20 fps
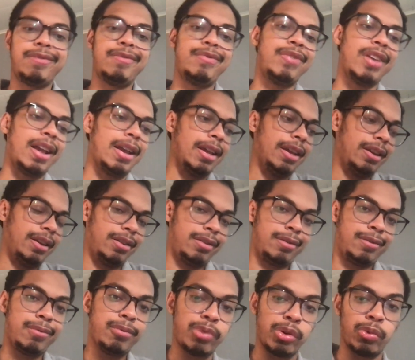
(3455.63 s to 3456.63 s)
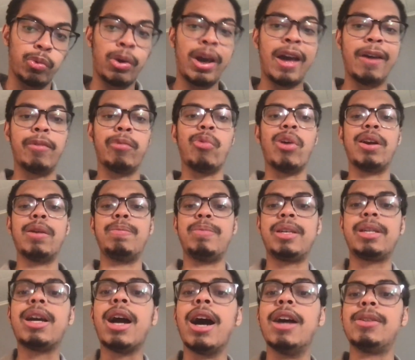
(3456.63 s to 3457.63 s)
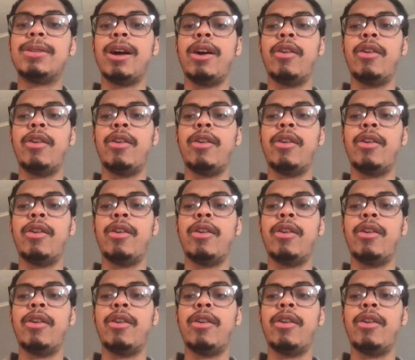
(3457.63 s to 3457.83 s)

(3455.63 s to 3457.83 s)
they will have won it because